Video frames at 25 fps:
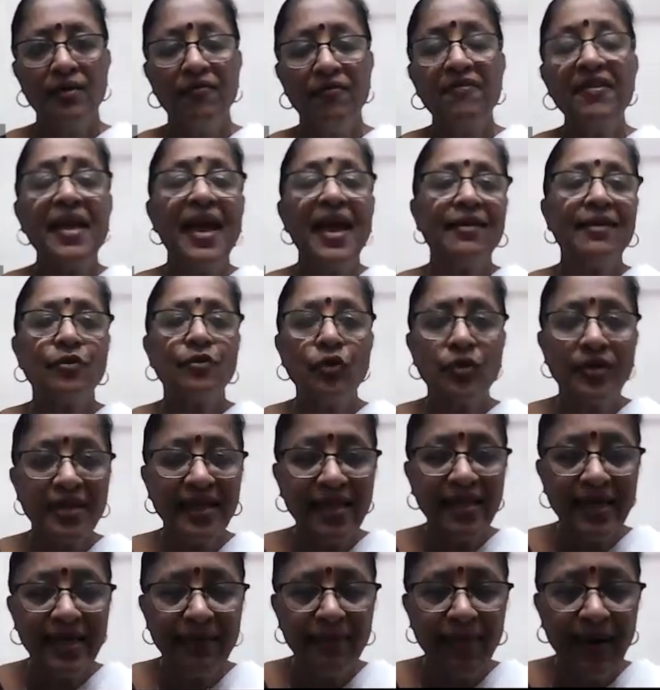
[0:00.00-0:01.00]
we have to
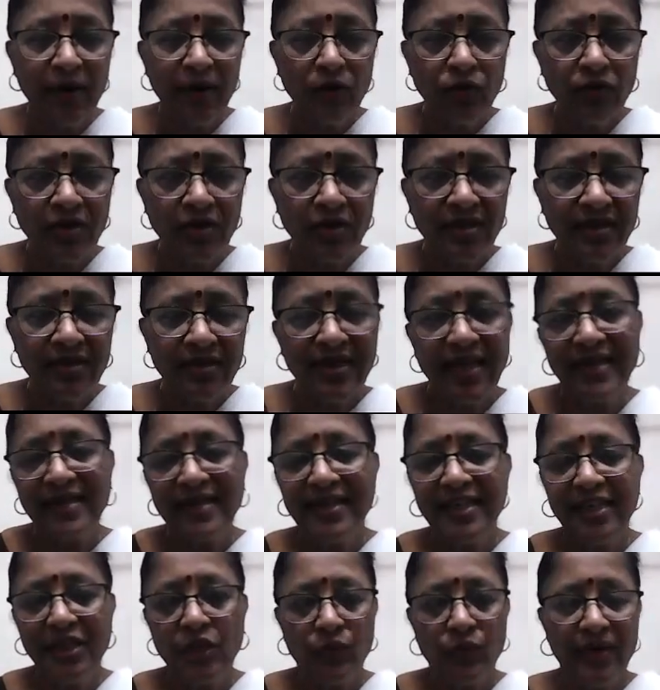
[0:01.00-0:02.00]
think about
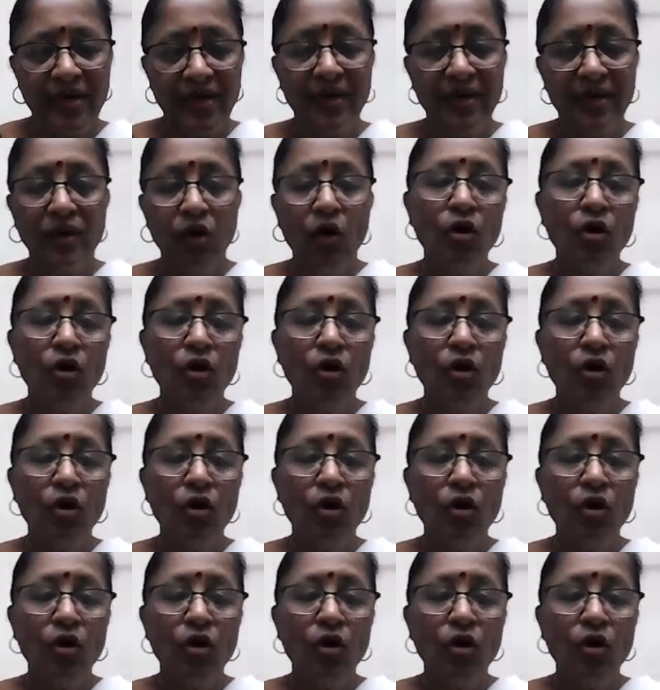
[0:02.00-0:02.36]
that Ishvara,